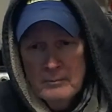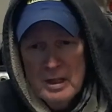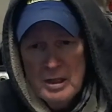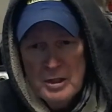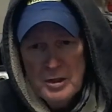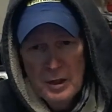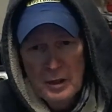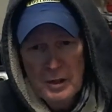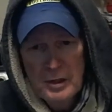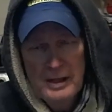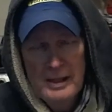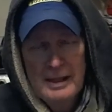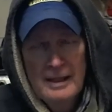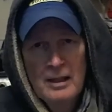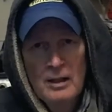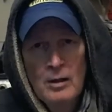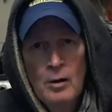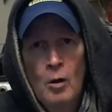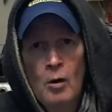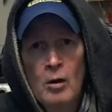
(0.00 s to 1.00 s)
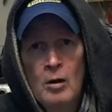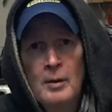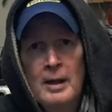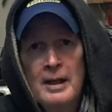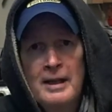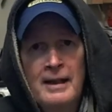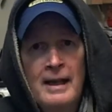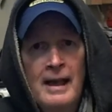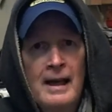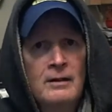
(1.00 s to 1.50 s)
So you need to go all the way
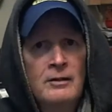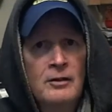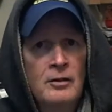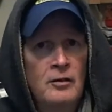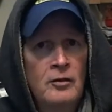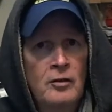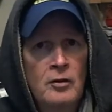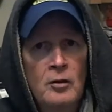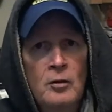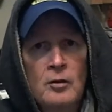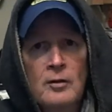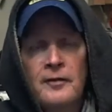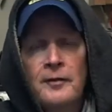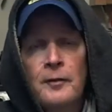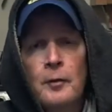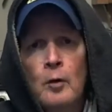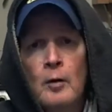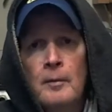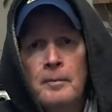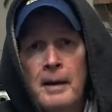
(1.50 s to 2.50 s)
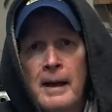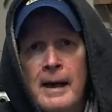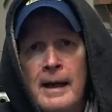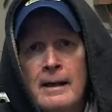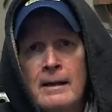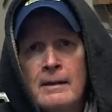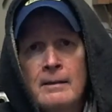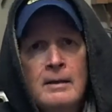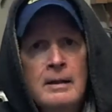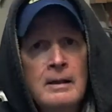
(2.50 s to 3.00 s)
down to 2 to 4
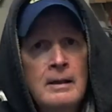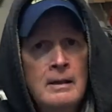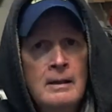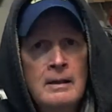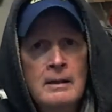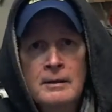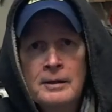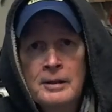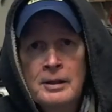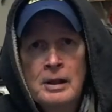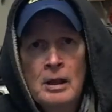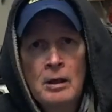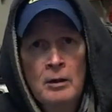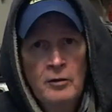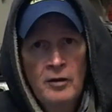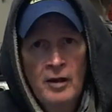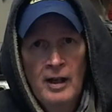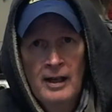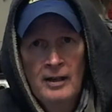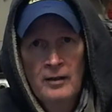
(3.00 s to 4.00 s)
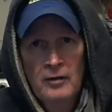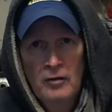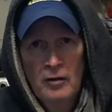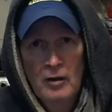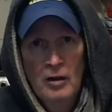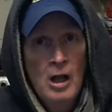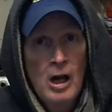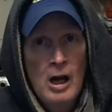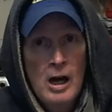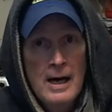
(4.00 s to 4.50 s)
pound, test
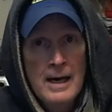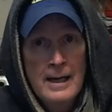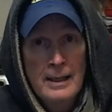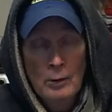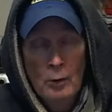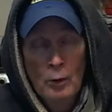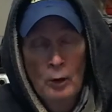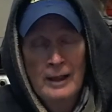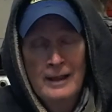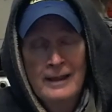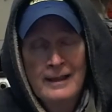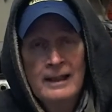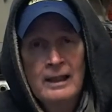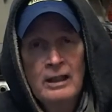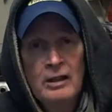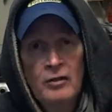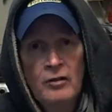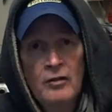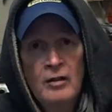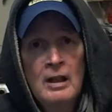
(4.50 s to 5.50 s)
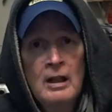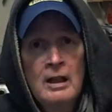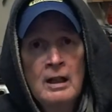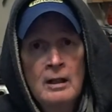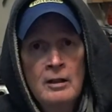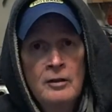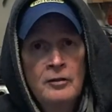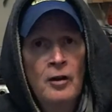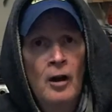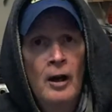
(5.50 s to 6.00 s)
line, or at least
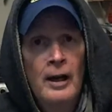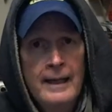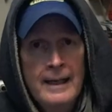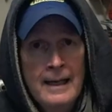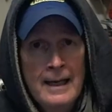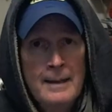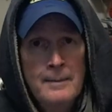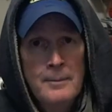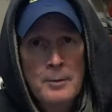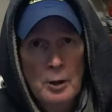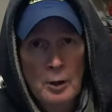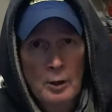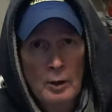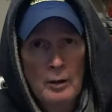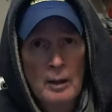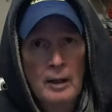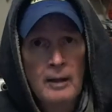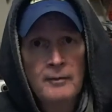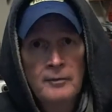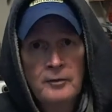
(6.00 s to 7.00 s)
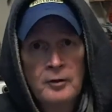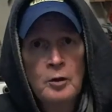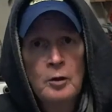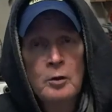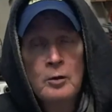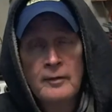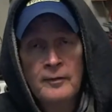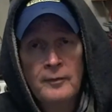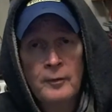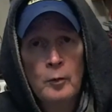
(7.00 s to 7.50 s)
diameter of 2
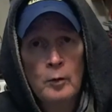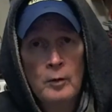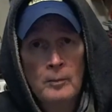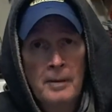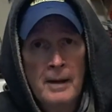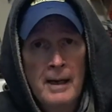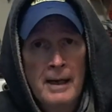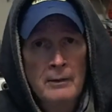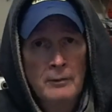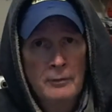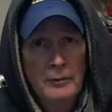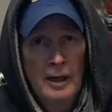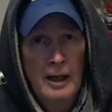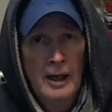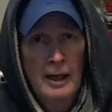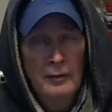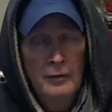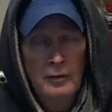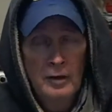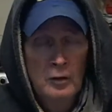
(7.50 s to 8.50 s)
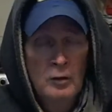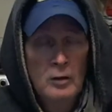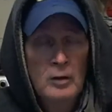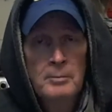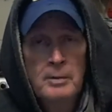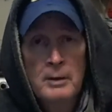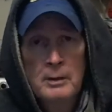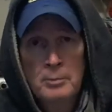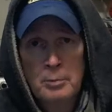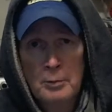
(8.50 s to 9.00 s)
to 4 pound test. It could
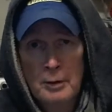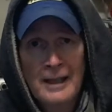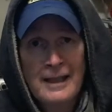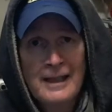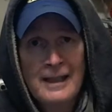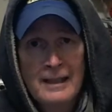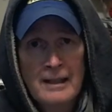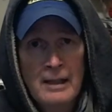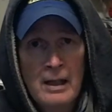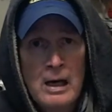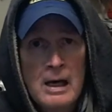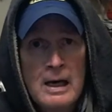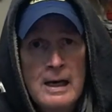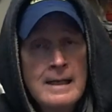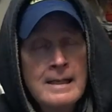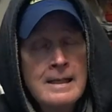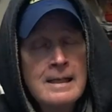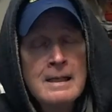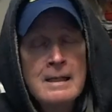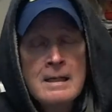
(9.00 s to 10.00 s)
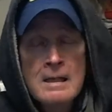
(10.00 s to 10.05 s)
be braided line,